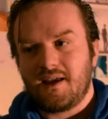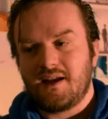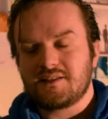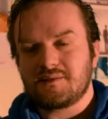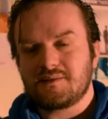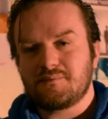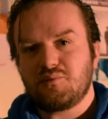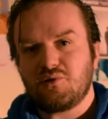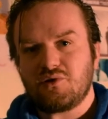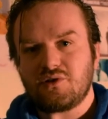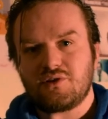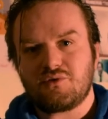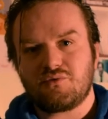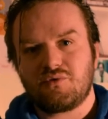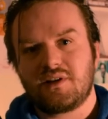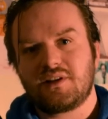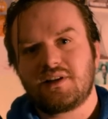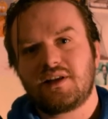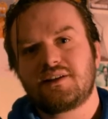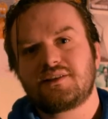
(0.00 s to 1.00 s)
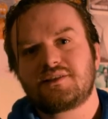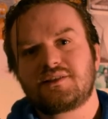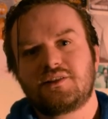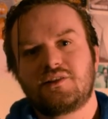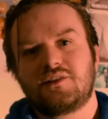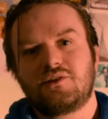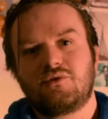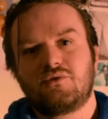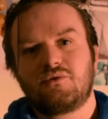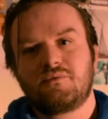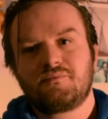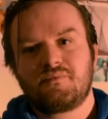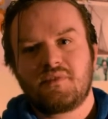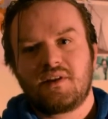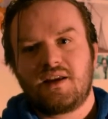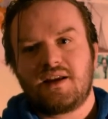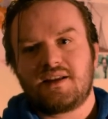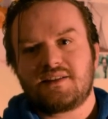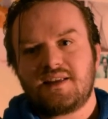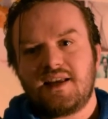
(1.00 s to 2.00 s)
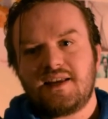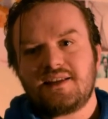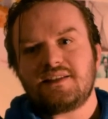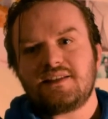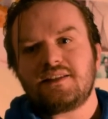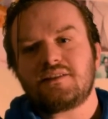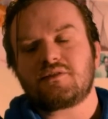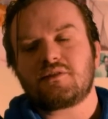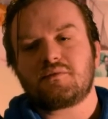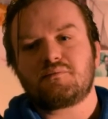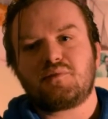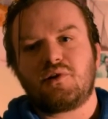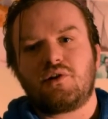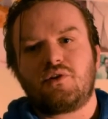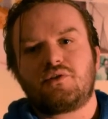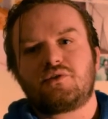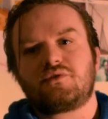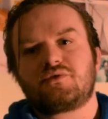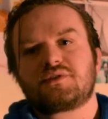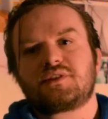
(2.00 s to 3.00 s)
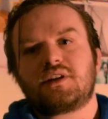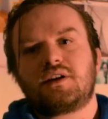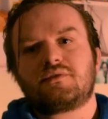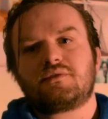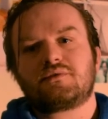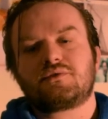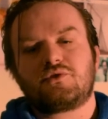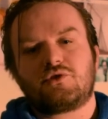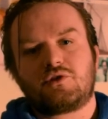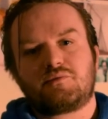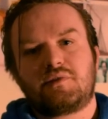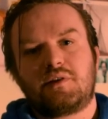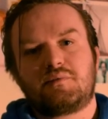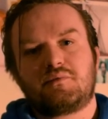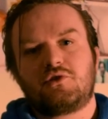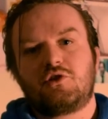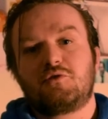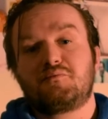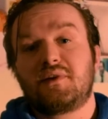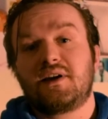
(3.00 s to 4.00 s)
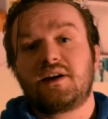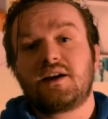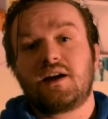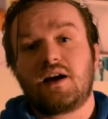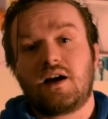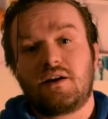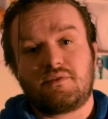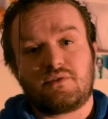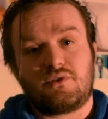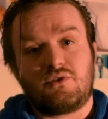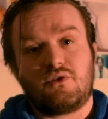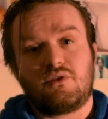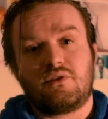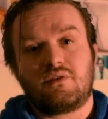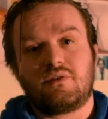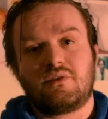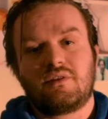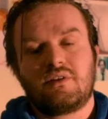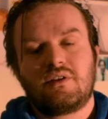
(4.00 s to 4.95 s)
It's important to realize, you know, it's easy to compare yourself to other people who may have it all.